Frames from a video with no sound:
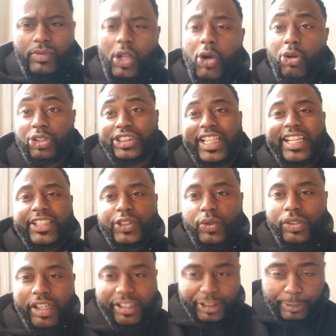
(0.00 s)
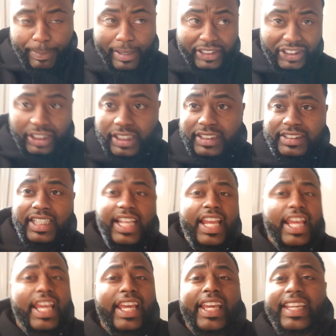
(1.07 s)
or send it to another specialist
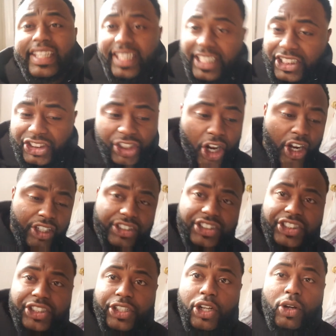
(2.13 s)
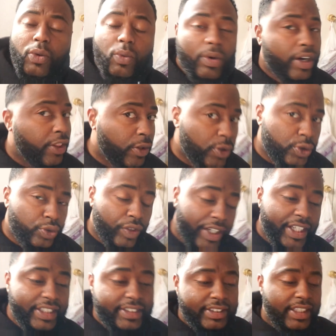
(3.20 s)
and get charged, one of those
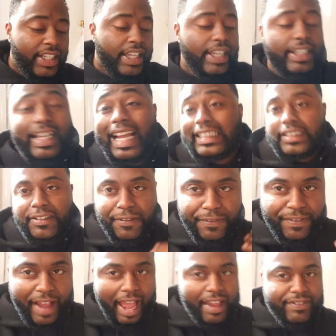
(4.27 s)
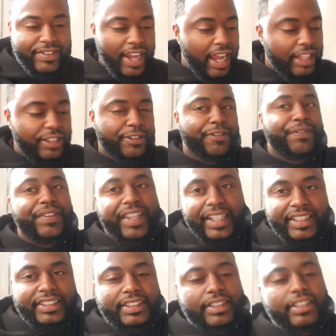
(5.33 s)
rates, guys, a $5
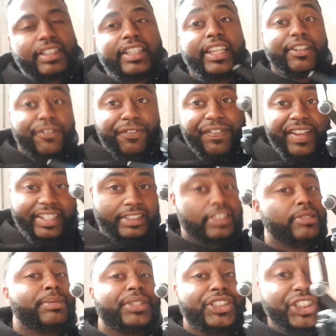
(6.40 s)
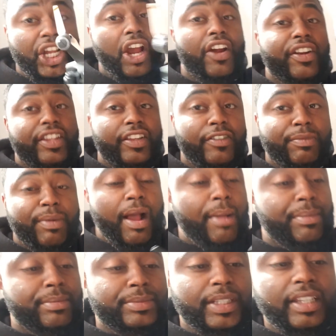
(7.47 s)
fix can fix the majority of
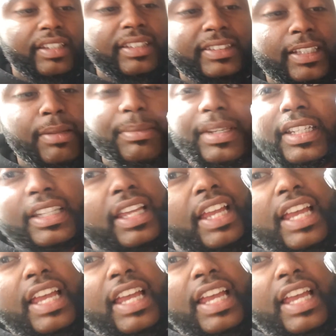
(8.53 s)
problems on this. I mean,